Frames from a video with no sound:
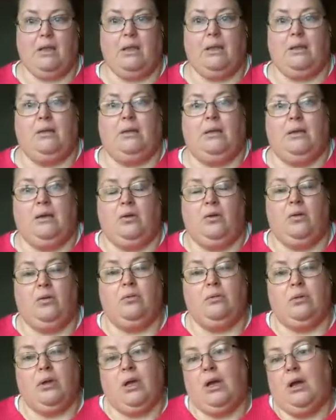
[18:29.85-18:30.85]

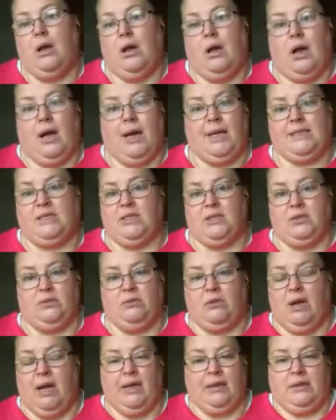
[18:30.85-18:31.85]

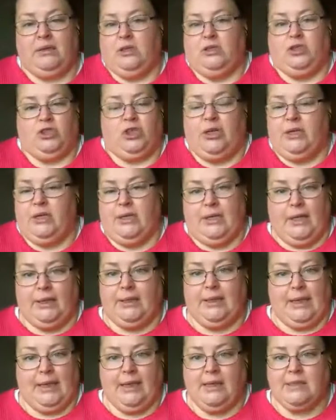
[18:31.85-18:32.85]
you join a night
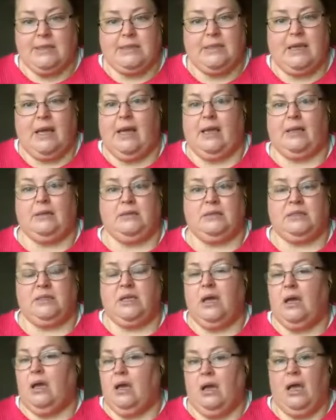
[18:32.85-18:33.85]
class, and
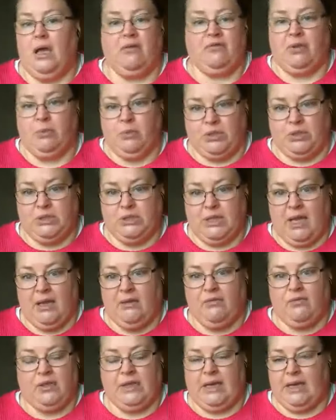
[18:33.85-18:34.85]
every Monday
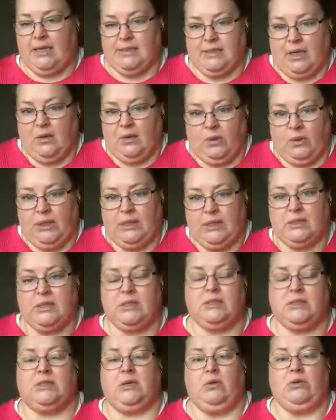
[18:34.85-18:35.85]
for the next 8 weeks,
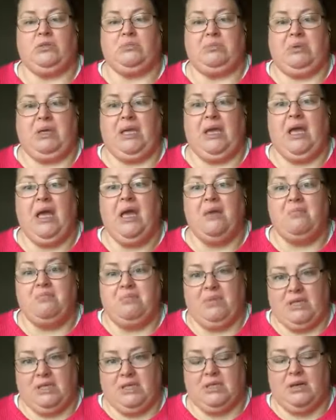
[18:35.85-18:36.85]
it's going to be
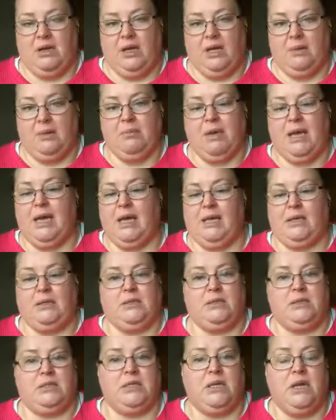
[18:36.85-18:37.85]
me time.
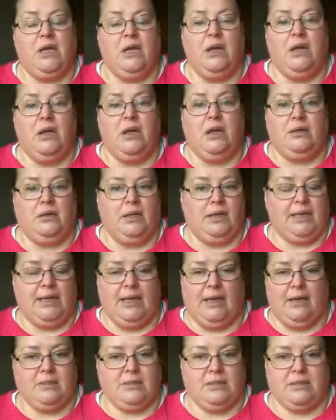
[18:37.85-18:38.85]
And night
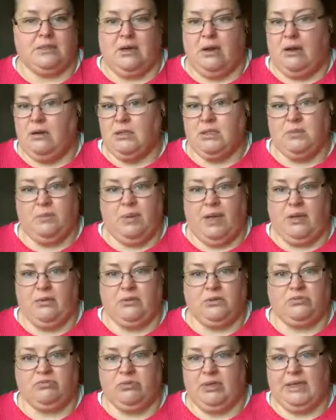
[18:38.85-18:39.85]
classes aren't
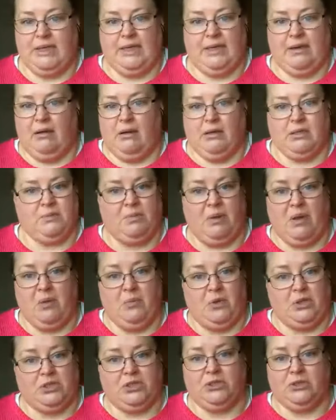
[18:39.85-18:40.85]
about
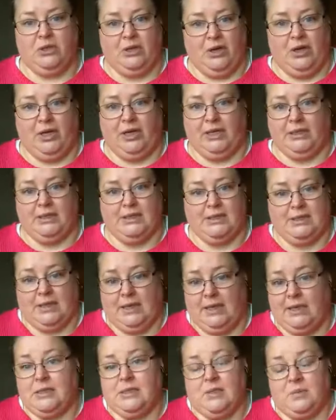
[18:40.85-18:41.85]
what you're learning, the
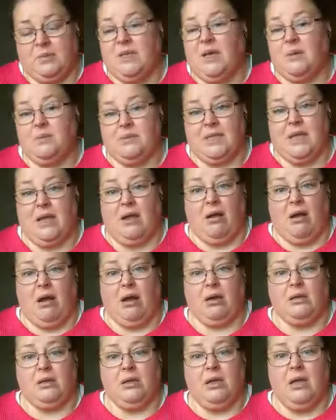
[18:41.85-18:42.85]
skills. Sometimes they
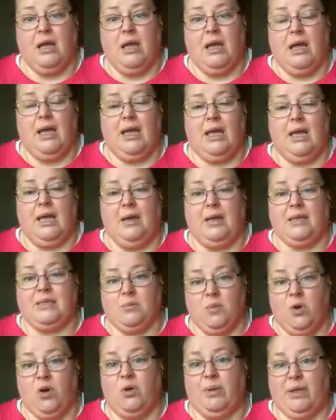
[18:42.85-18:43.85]
are. It's
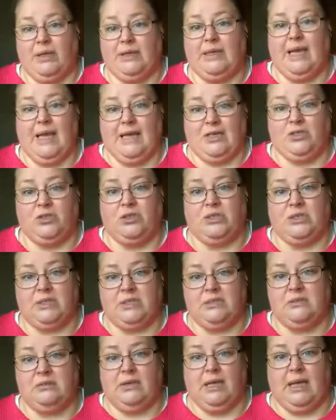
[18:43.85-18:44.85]
more about the
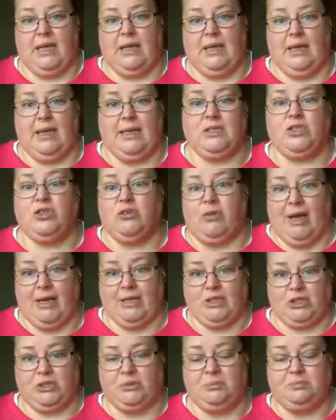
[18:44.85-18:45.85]
adult
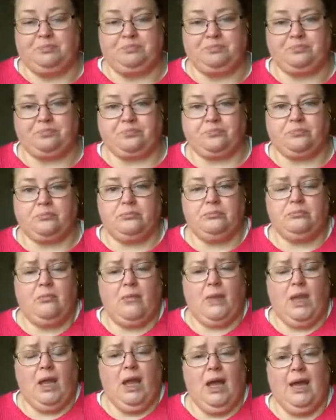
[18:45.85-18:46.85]
interaction
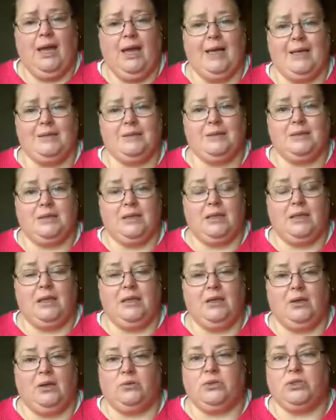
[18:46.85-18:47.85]
and,
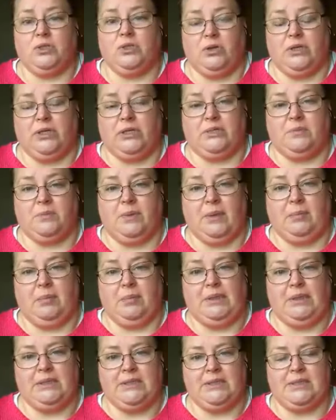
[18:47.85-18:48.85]
talking to
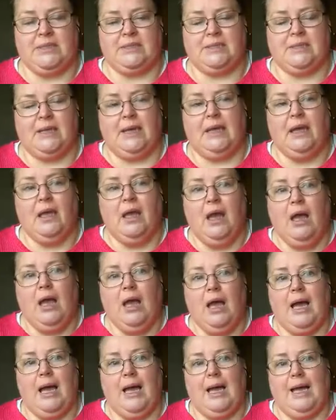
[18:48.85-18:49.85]
people, as they say.
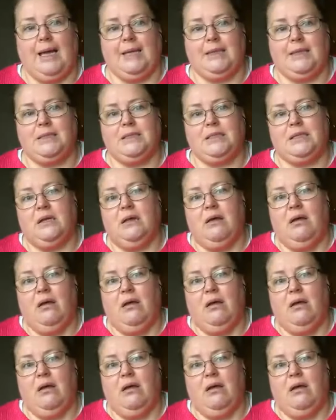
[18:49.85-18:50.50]
And